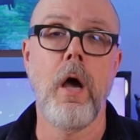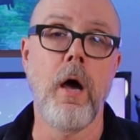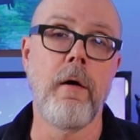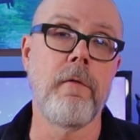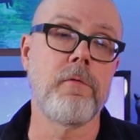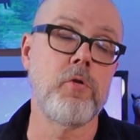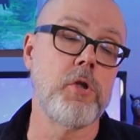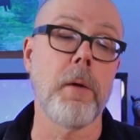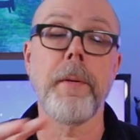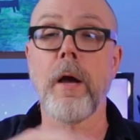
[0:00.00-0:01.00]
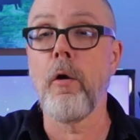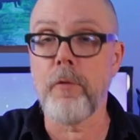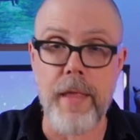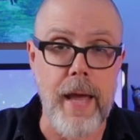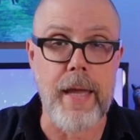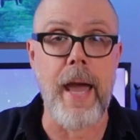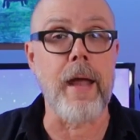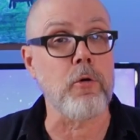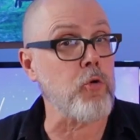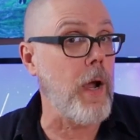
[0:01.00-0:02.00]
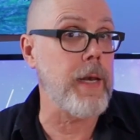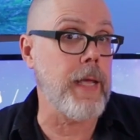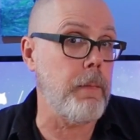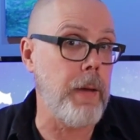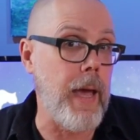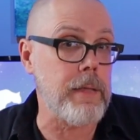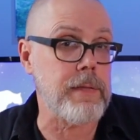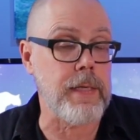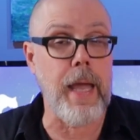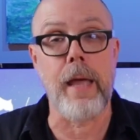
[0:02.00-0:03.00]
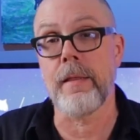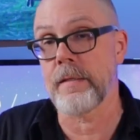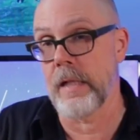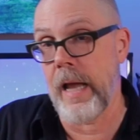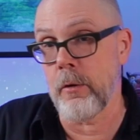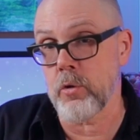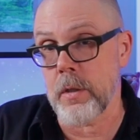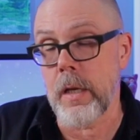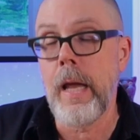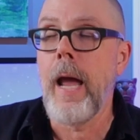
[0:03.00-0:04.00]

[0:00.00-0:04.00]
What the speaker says: of jumping over that cat or trying to get past the cat that's lounging.